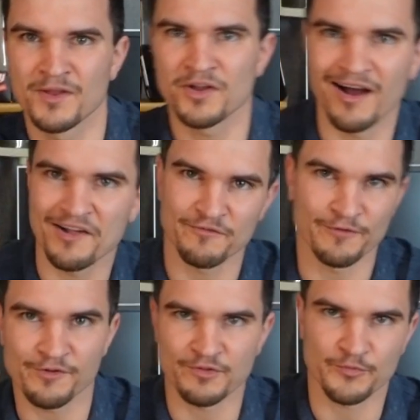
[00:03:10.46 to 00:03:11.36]
cost
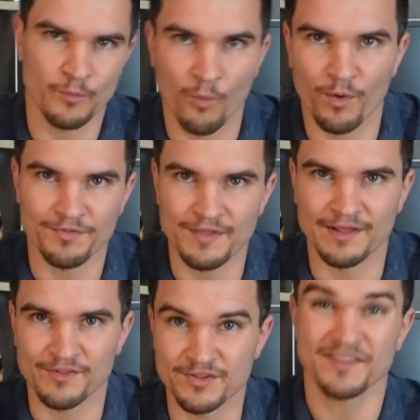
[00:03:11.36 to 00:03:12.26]
versus reward
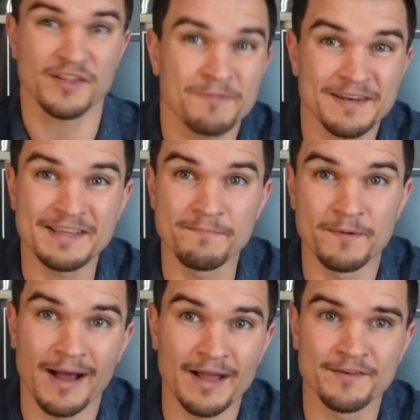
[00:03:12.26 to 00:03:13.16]
thing. So that's something to keep
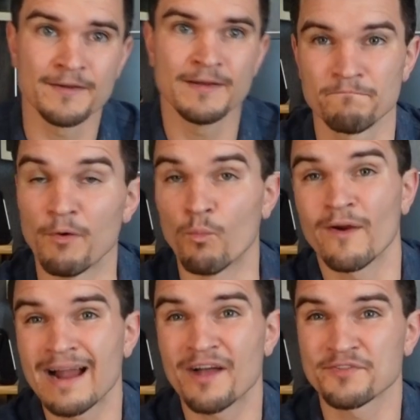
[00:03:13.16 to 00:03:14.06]
in mind. But
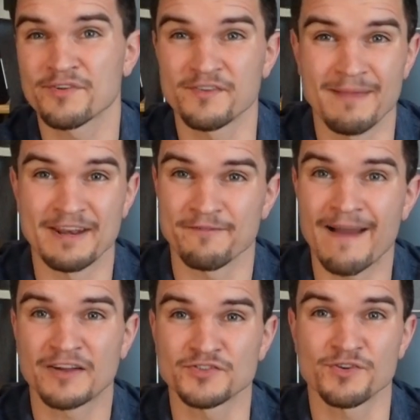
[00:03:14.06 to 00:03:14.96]
warehouses and
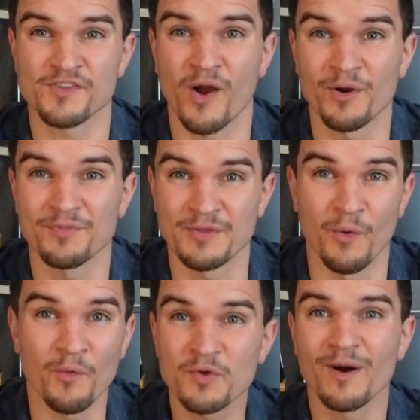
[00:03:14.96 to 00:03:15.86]
manufacturers aren't the
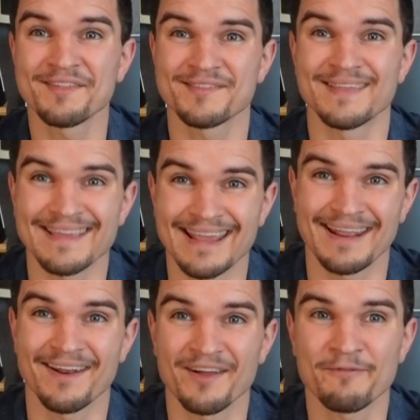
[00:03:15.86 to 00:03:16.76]
only ones that get
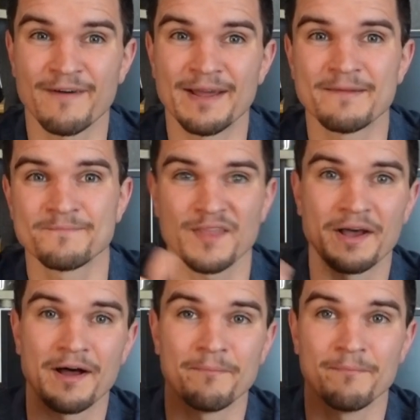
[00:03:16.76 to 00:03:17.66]
in on the fun.
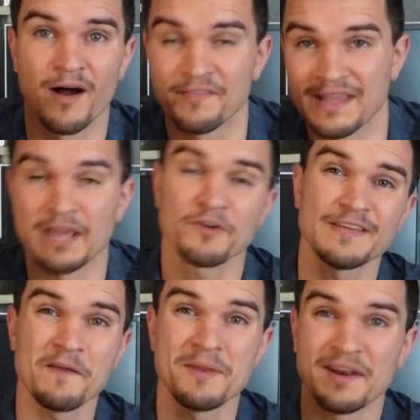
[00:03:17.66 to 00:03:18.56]
Um, on the
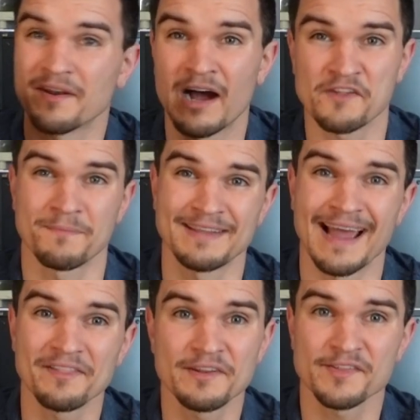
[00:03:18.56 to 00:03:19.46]
entertainment and
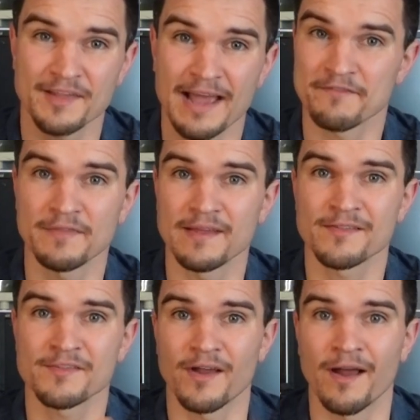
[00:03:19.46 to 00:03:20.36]
hospitality side of
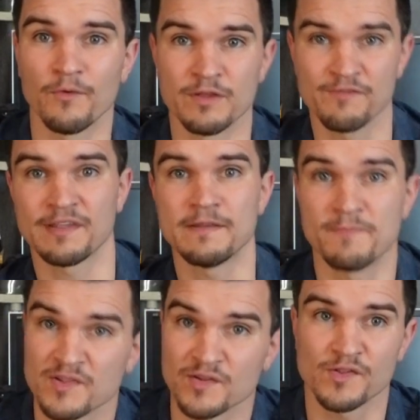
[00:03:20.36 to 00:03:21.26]
things, uh, we've seen
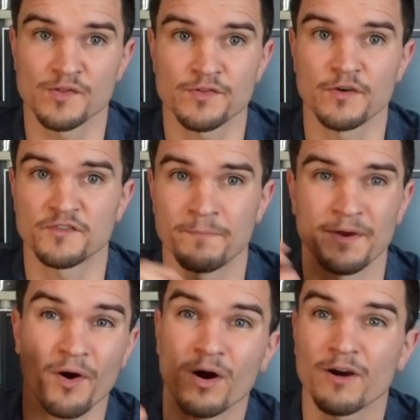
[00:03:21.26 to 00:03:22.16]
businesses start to
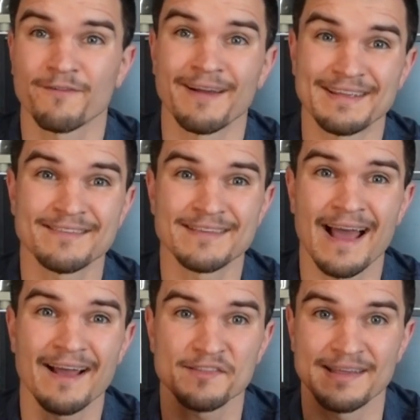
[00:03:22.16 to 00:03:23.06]
put RFID
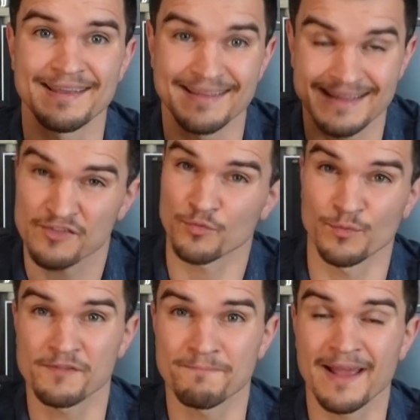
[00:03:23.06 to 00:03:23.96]
tags in guest
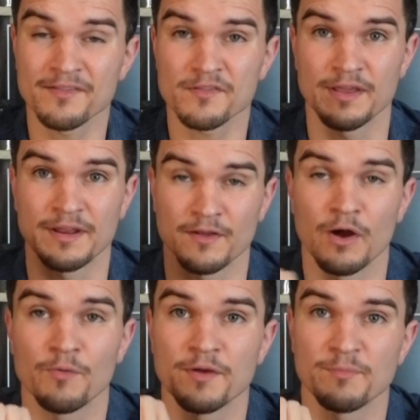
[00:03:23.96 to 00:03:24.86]
wristbands and
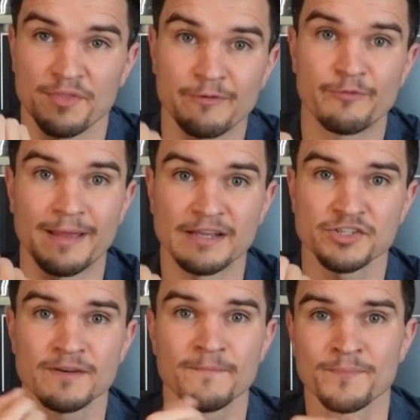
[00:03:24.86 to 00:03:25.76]
encode them with
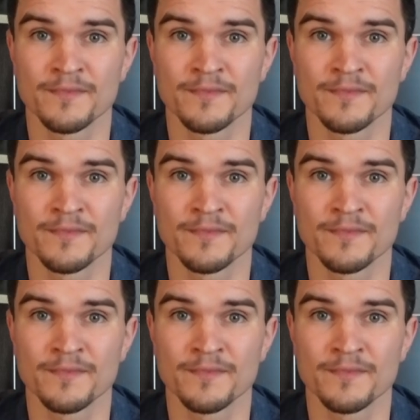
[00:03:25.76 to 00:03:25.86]
information